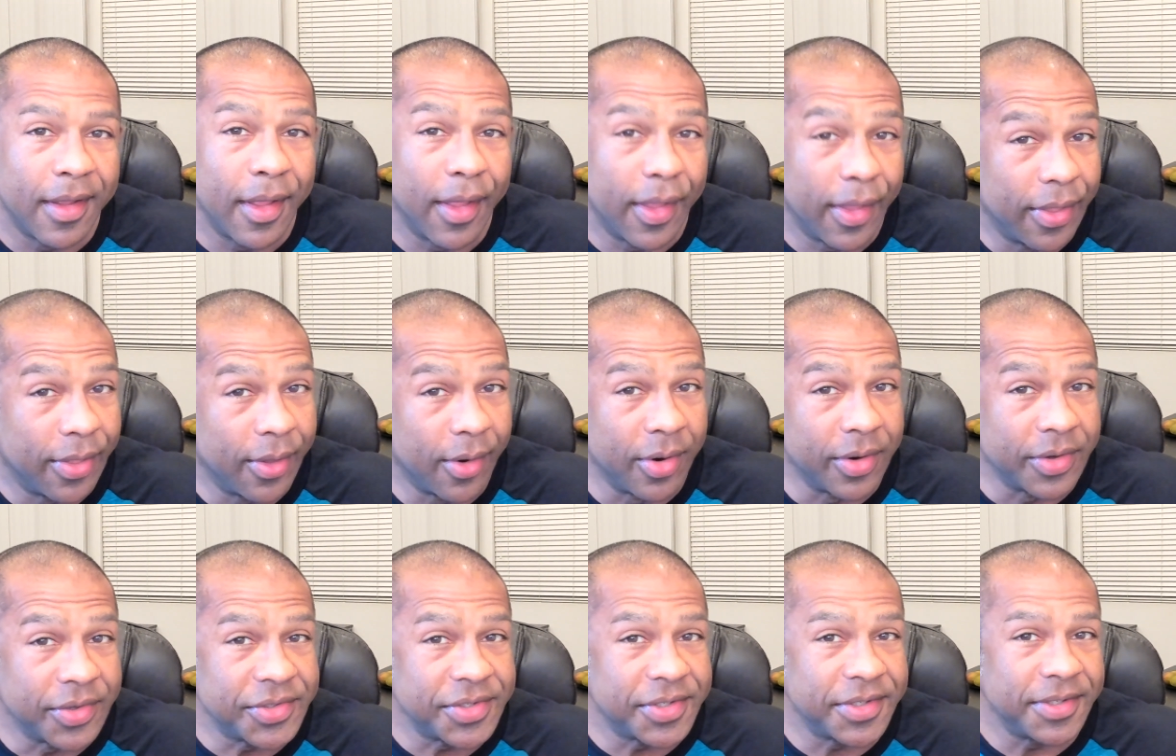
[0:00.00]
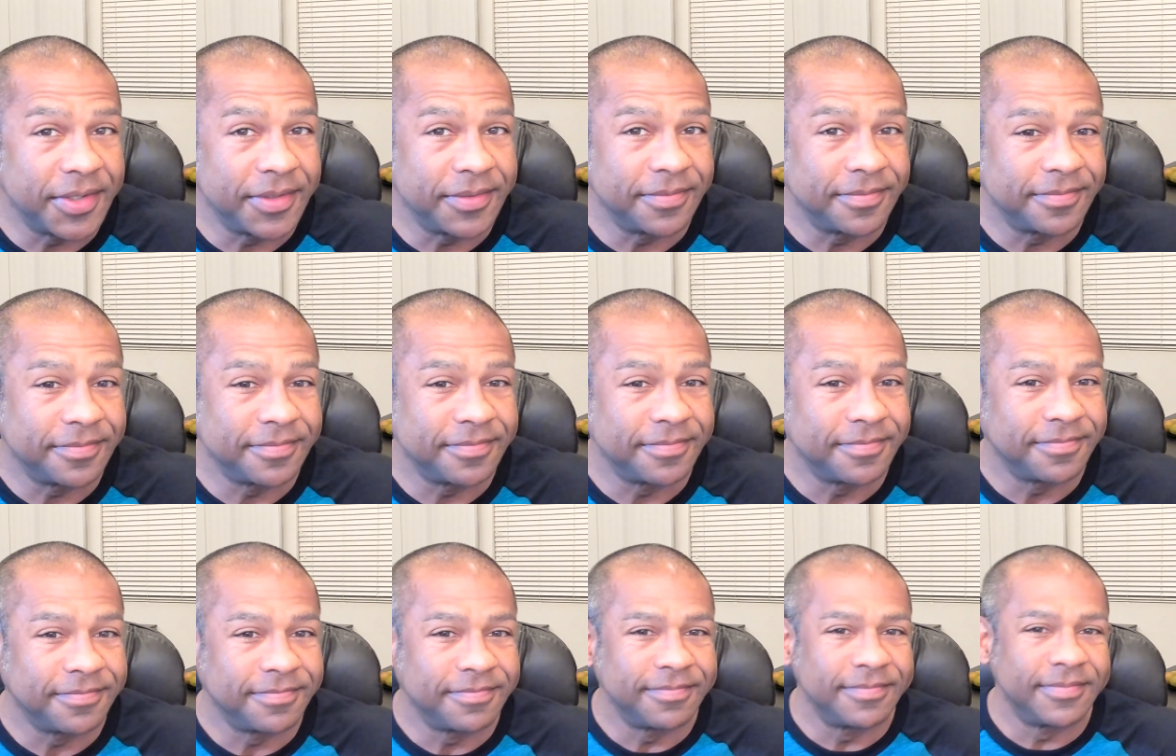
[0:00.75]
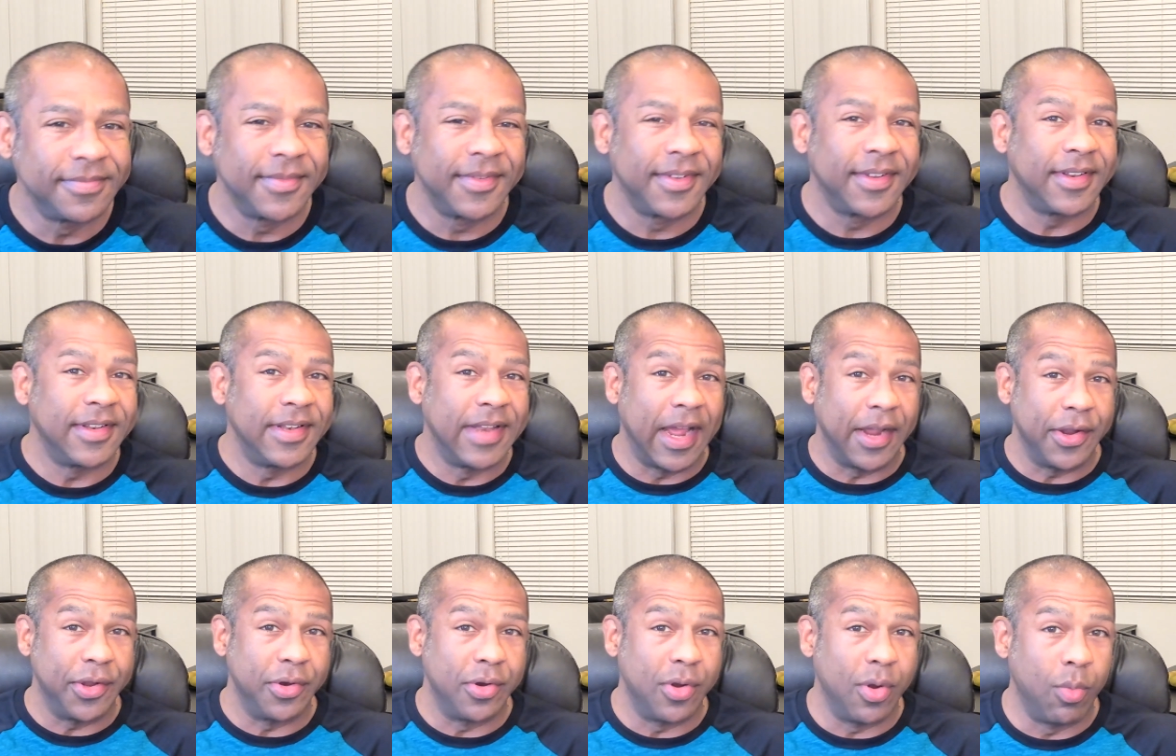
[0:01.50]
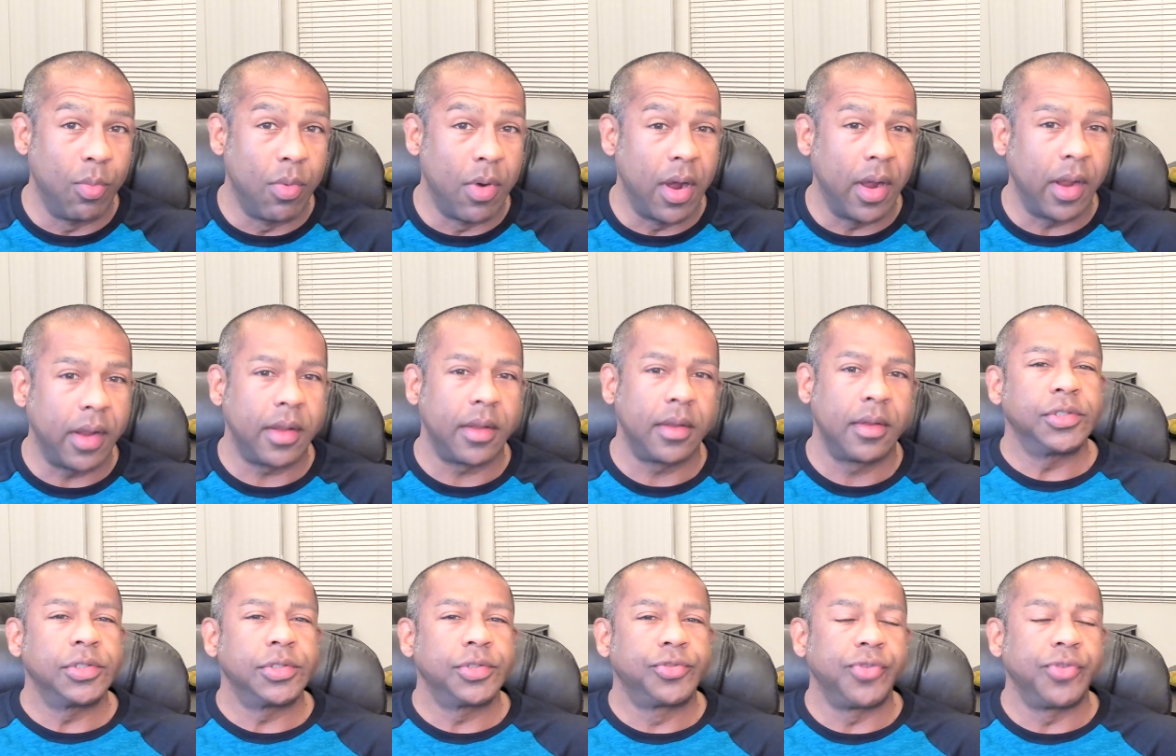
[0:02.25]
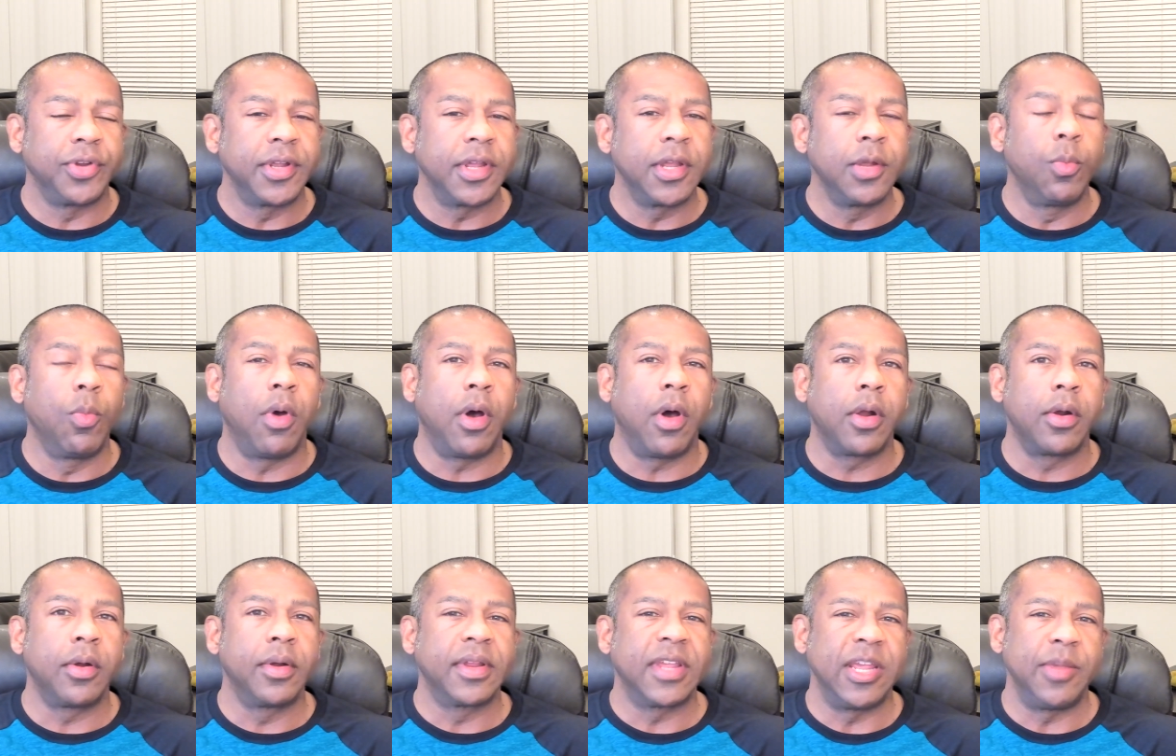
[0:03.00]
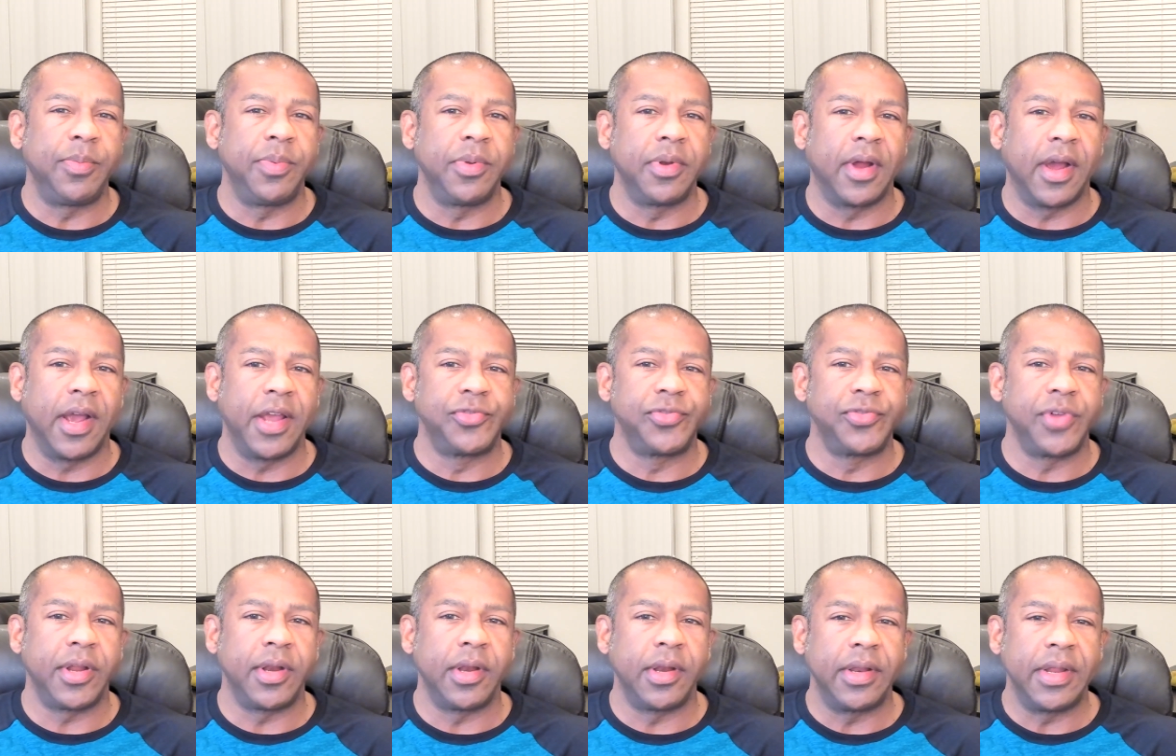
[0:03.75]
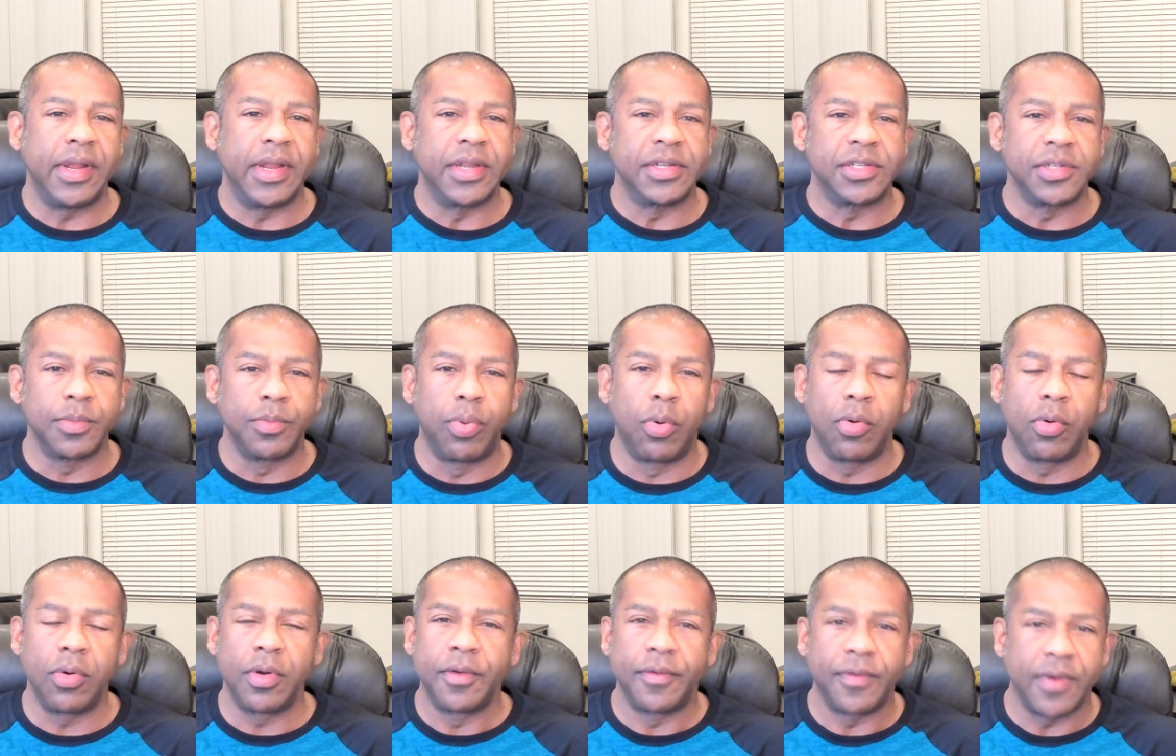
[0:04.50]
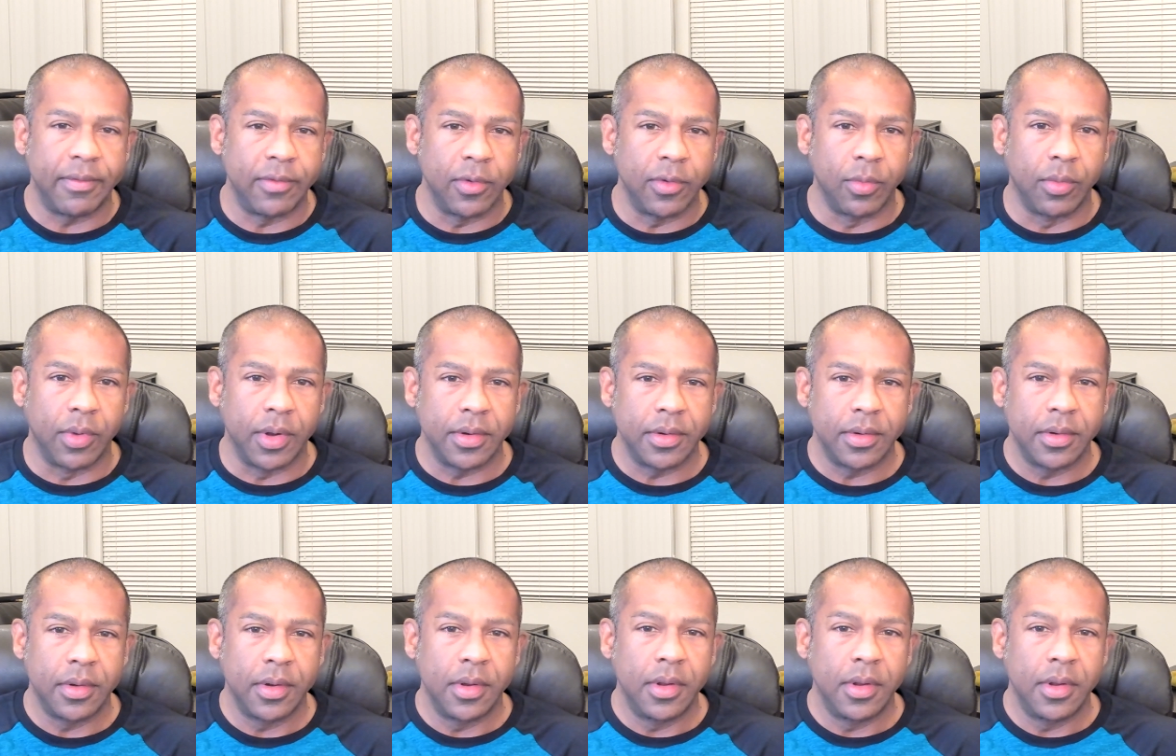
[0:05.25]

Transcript: thirst. Now you know why. Drinking water and keeping hydrated is important for everyone.